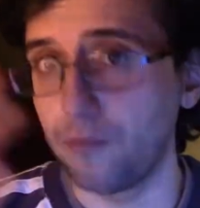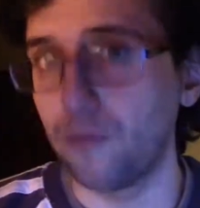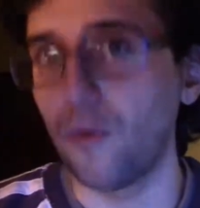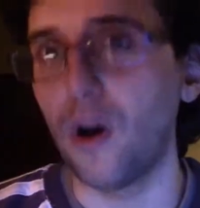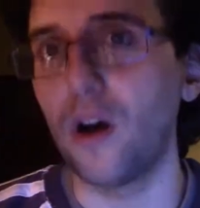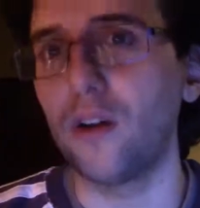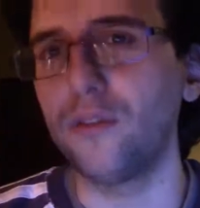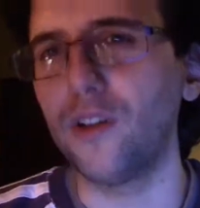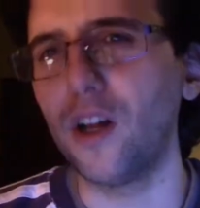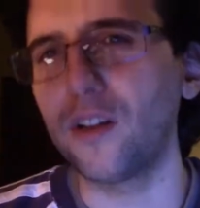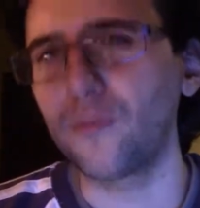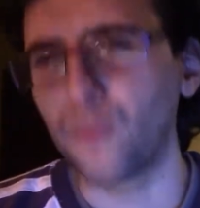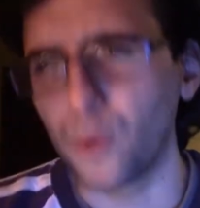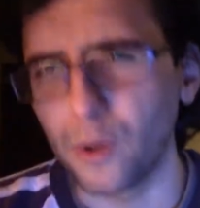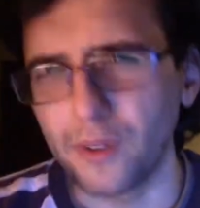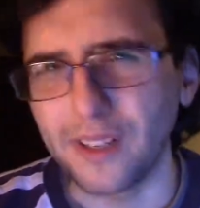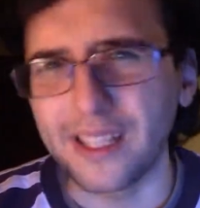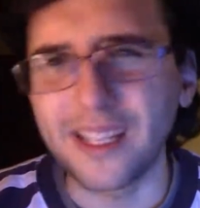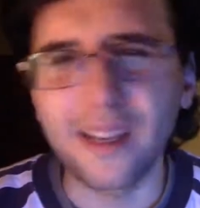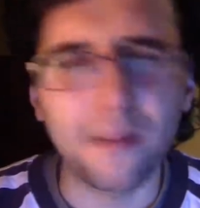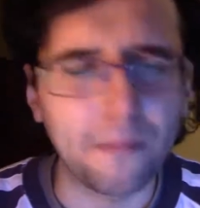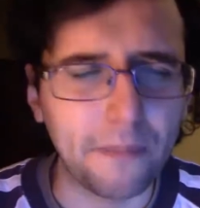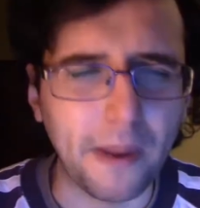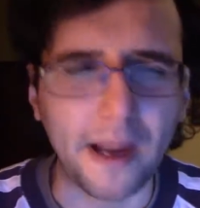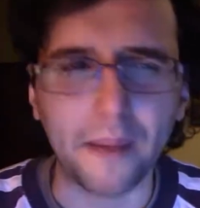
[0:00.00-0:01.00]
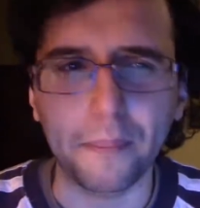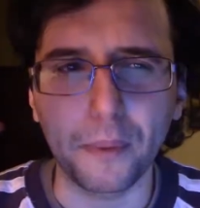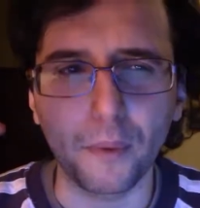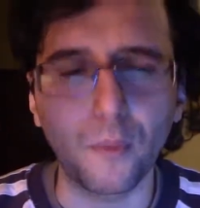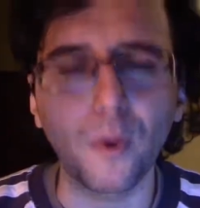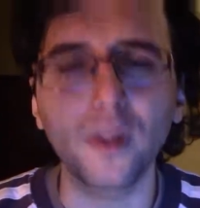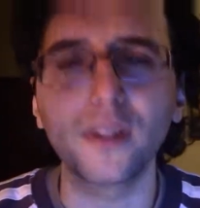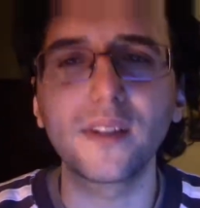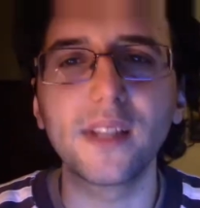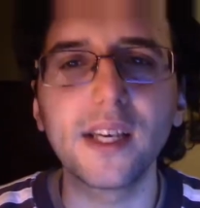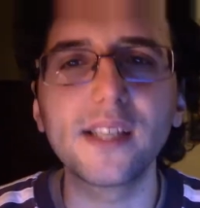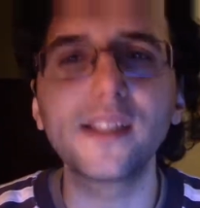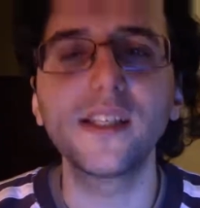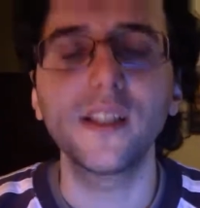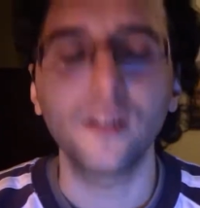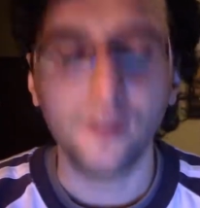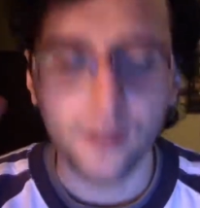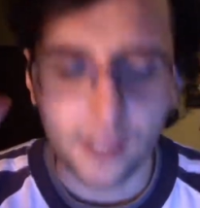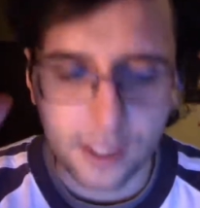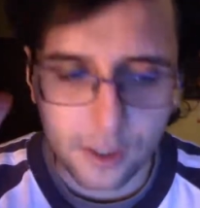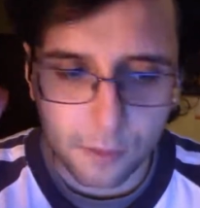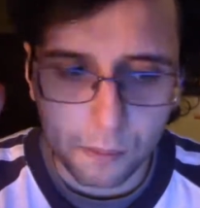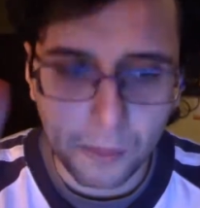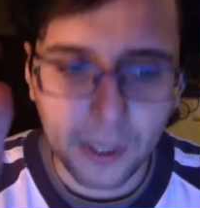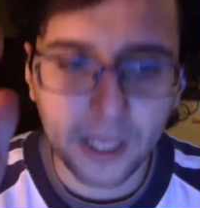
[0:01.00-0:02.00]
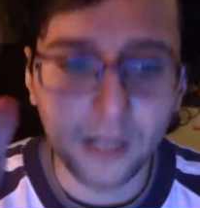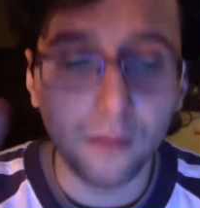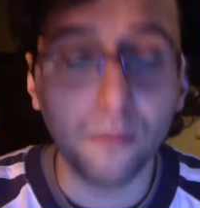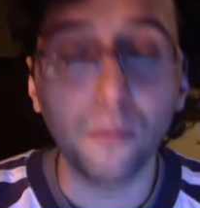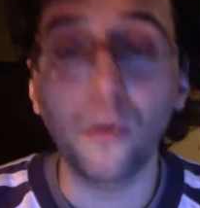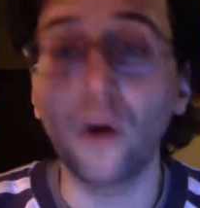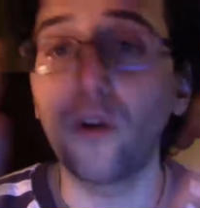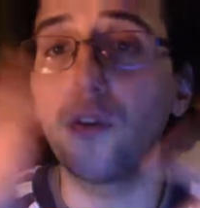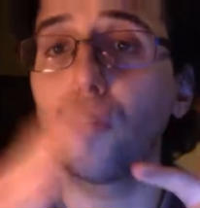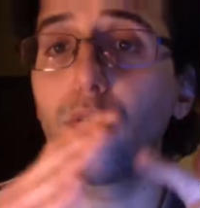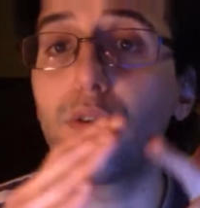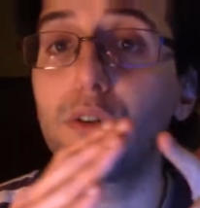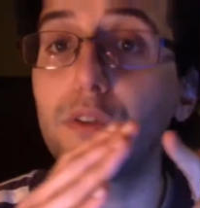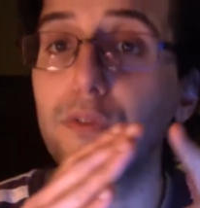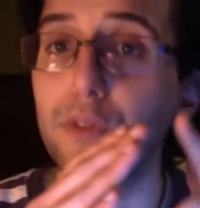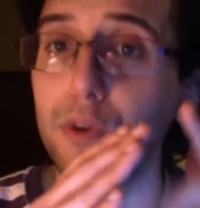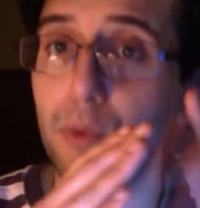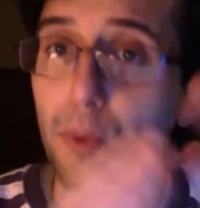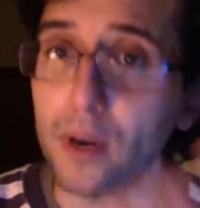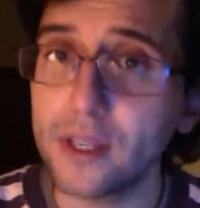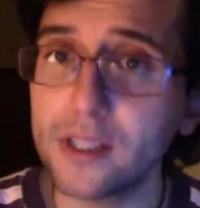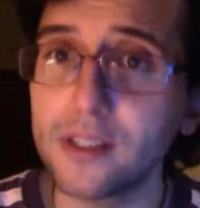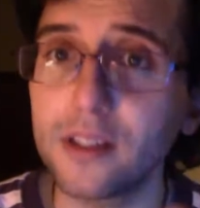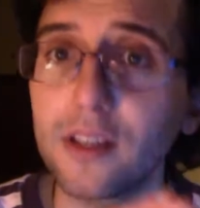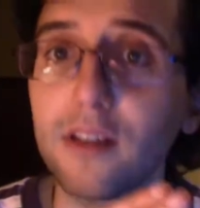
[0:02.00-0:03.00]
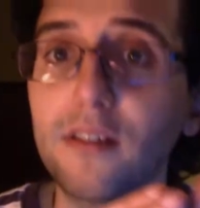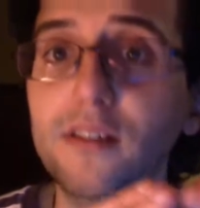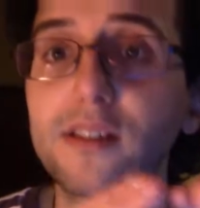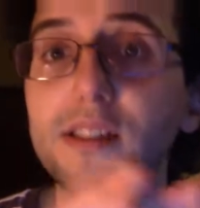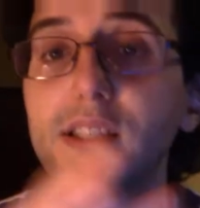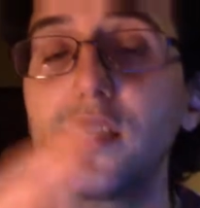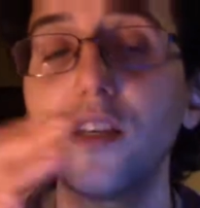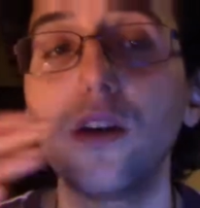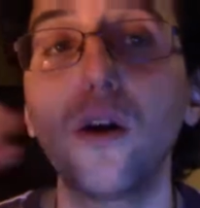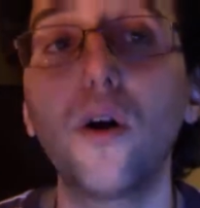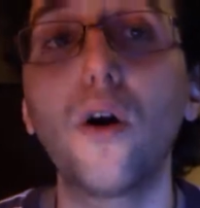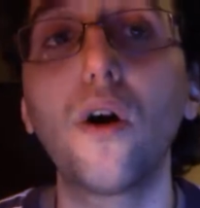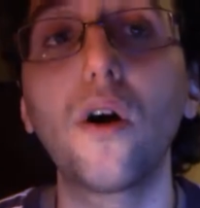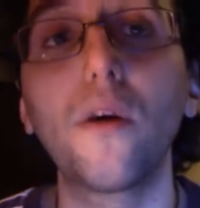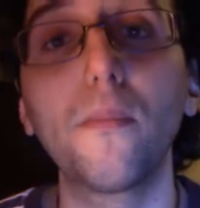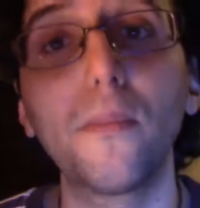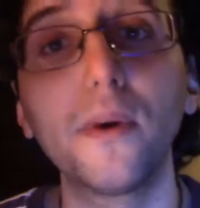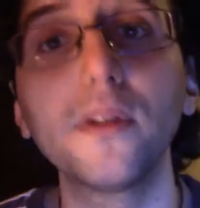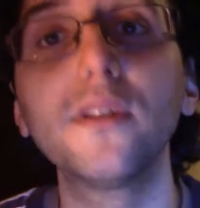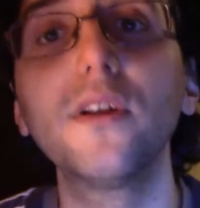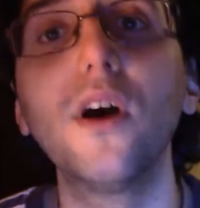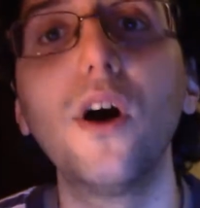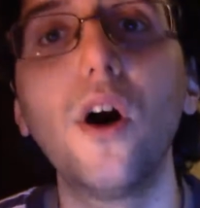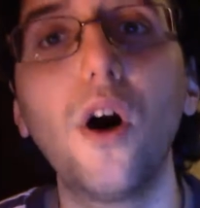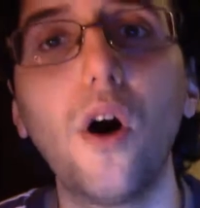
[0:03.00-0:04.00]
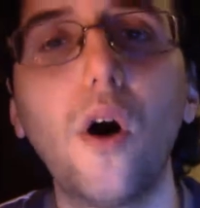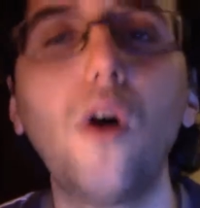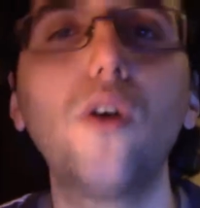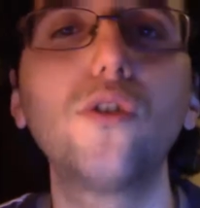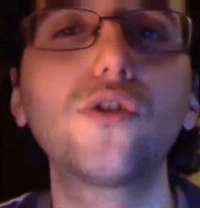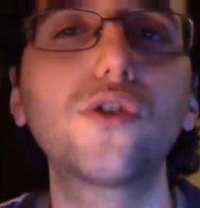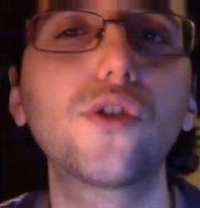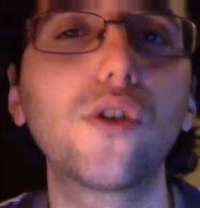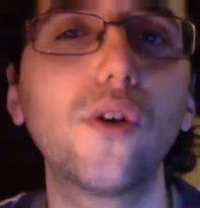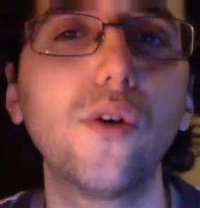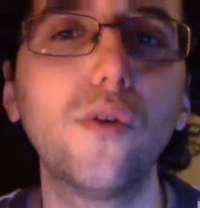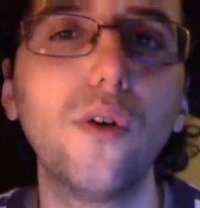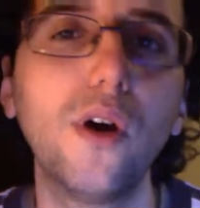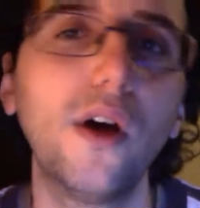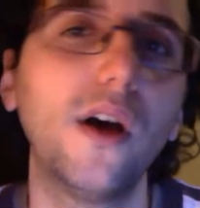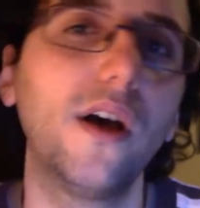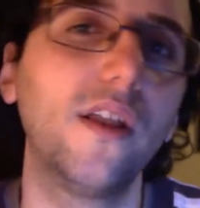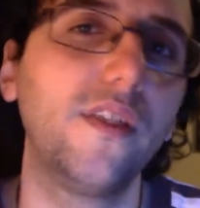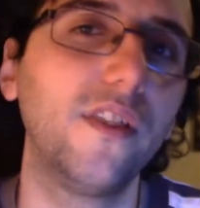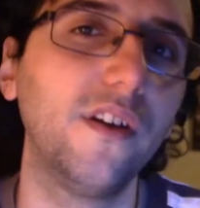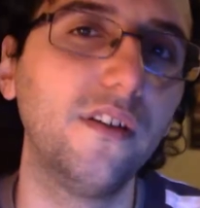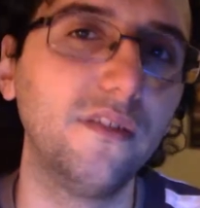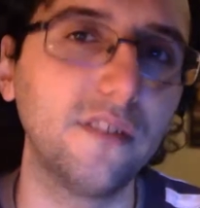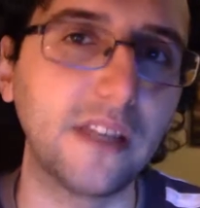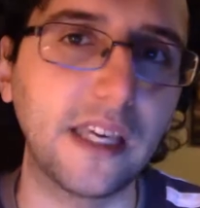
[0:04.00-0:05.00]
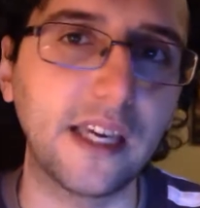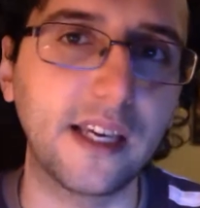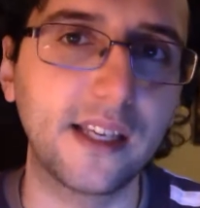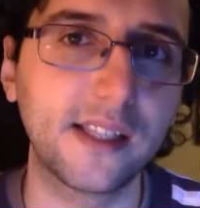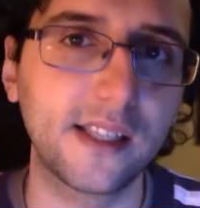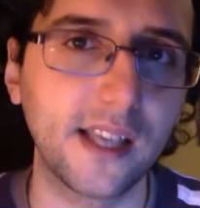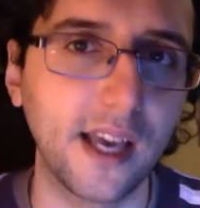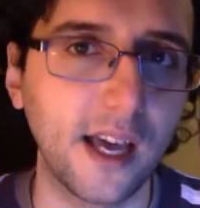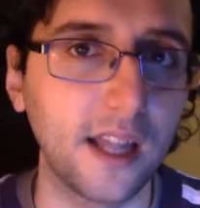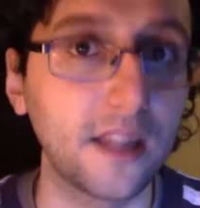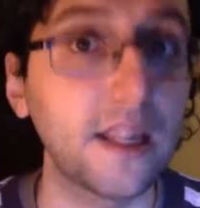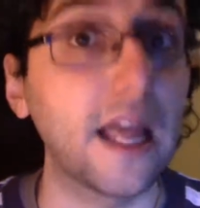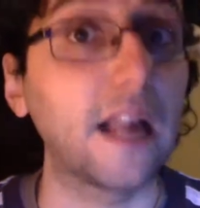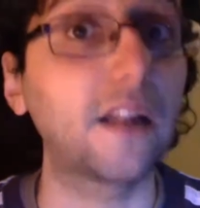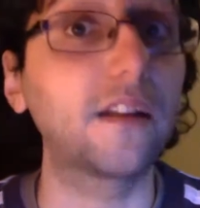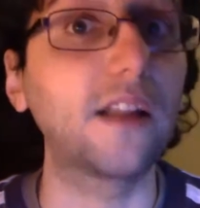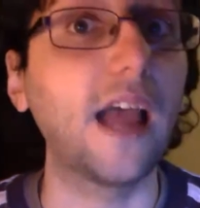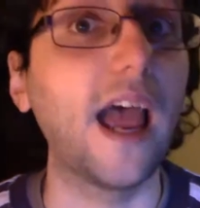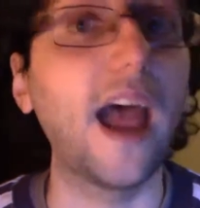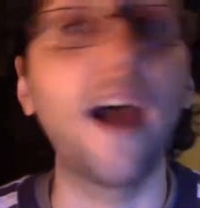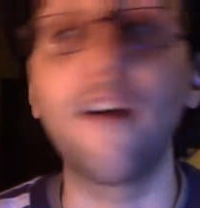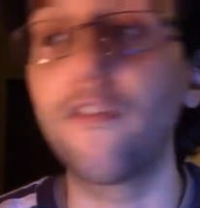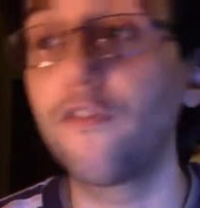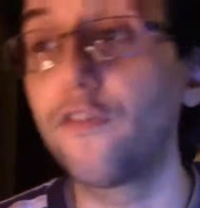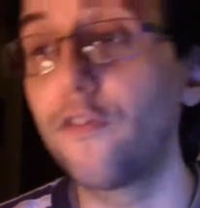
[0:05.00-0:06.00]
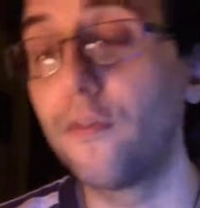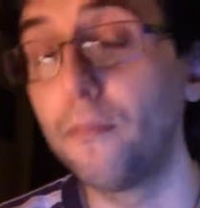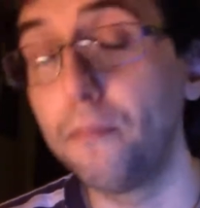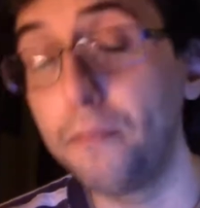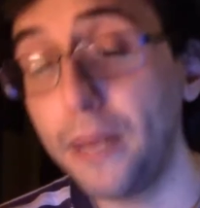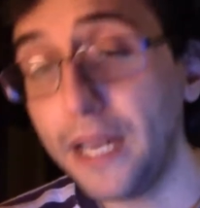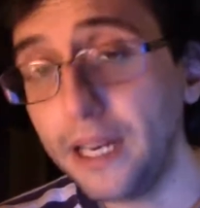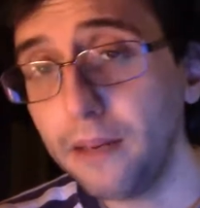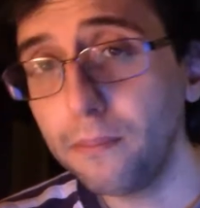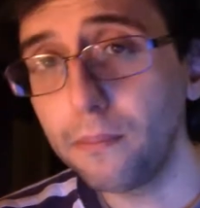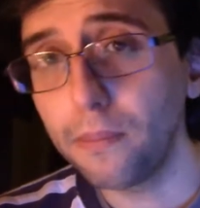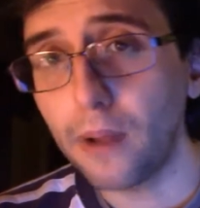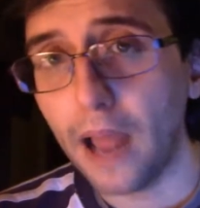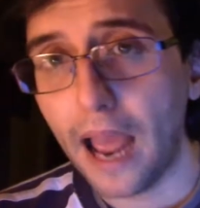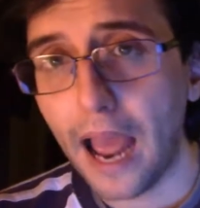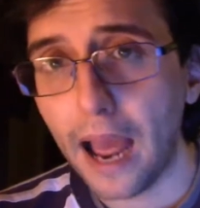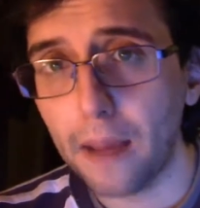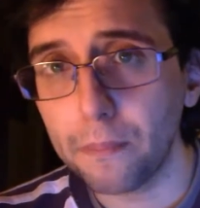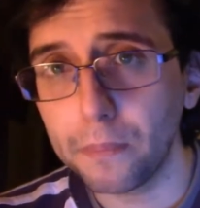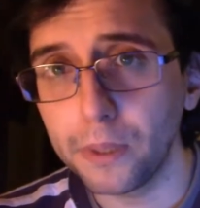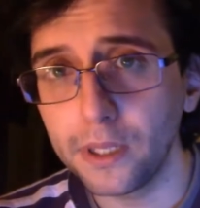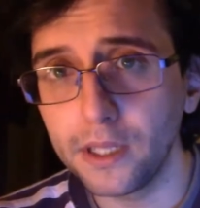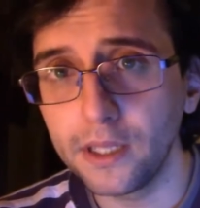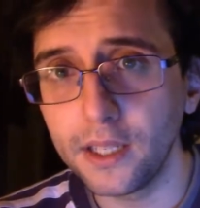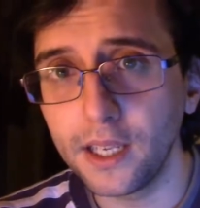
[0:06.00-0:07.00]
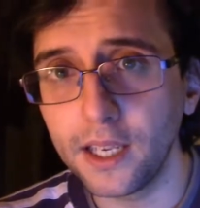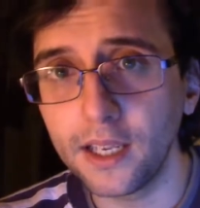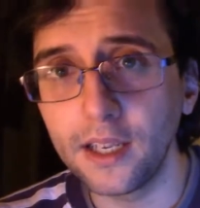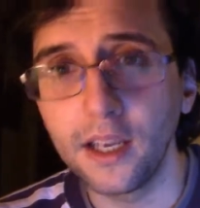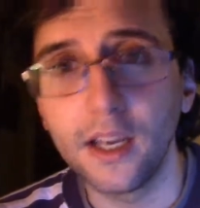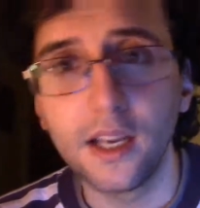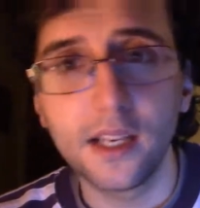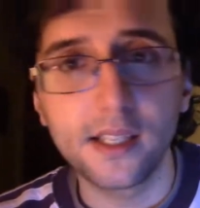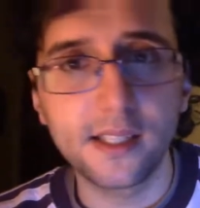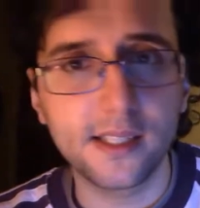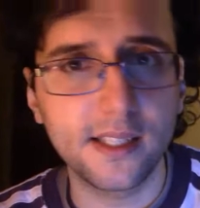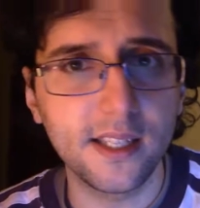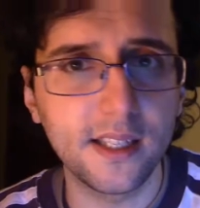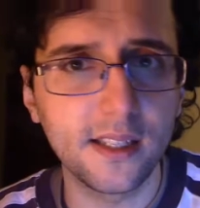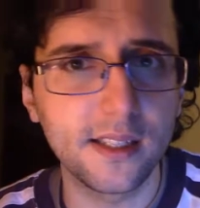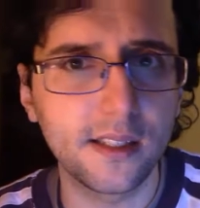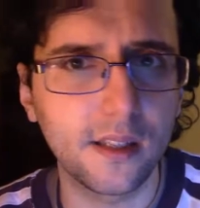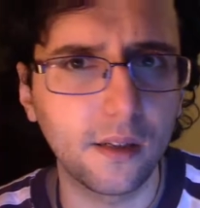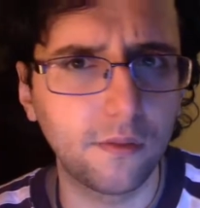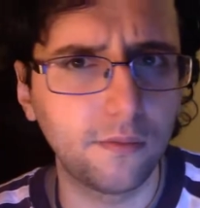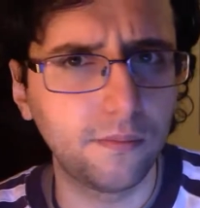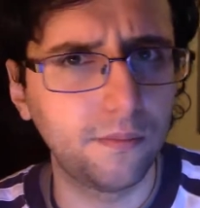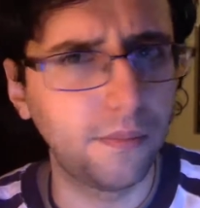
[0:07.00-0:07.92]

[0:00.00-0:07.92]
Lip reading: Well, not really an impact, but what does this mean not only for the rest of the DLC, but also the leaks that have been happening since